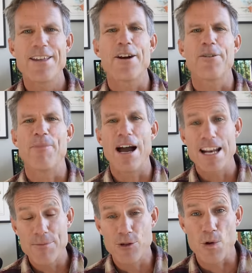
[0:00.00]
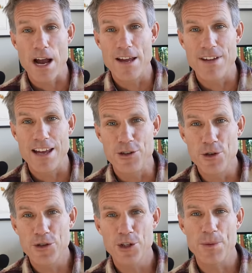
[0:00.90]
there, my name is Ryan Van
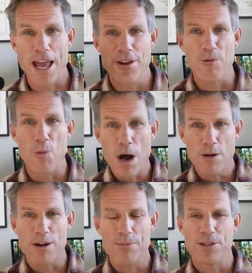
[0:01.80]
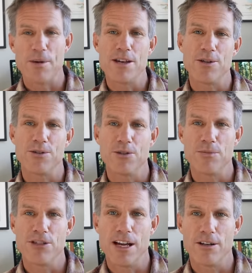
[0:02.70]
Duzer, and welcome to my
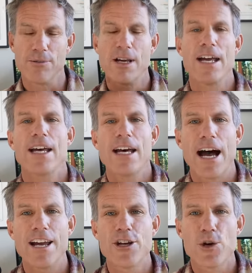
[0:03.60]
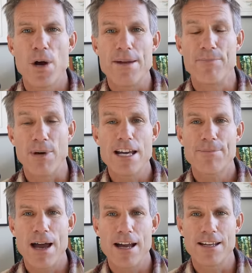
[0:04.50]
YouTube channel. I create
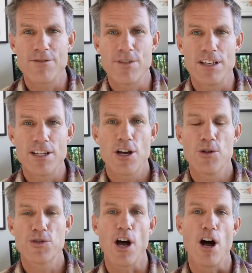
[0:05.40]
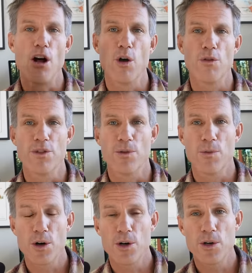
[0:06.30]
bikepacking videos all over the
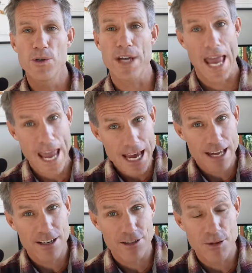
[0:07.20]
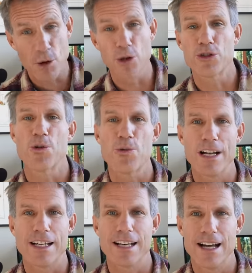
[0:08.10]
world and some ultra
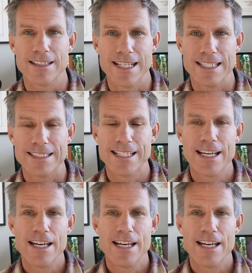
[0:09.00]
running content.